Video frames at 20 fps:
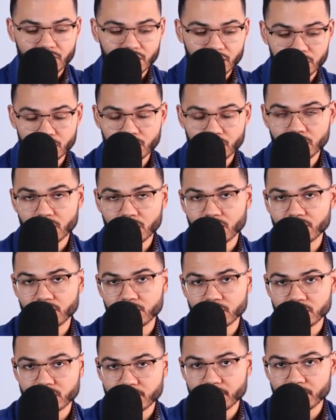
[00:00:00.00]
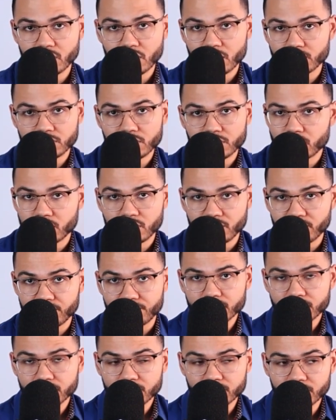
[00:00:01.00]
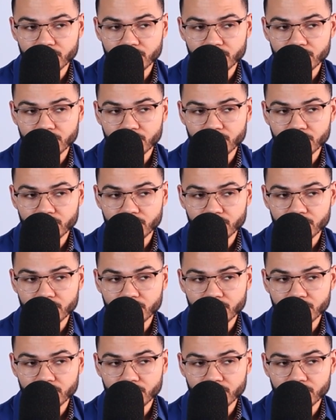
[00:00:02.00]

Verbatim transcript: And so you're looking for some alternative